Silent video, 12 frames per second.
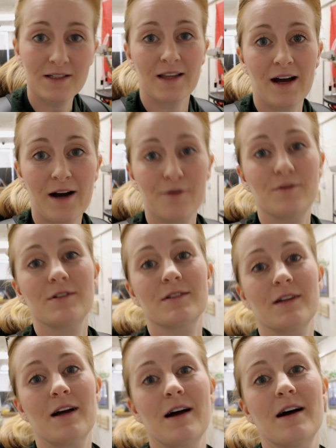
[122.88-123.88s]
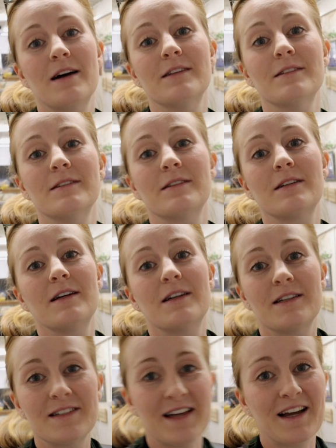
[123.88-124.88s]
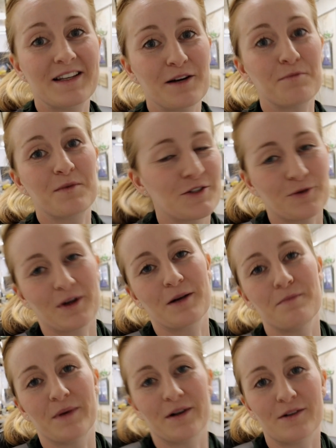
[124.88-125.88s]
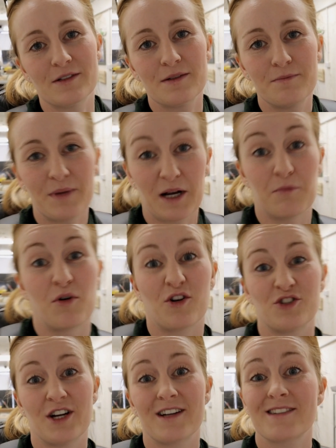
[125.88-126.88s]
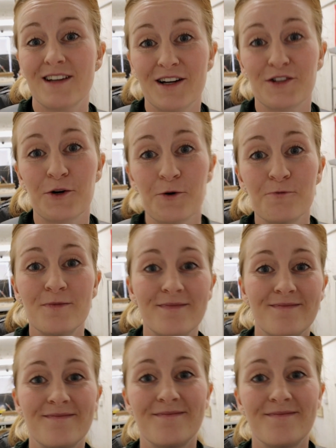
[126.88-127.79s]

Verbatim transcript: to the house and set up so I can build bigger projects at home.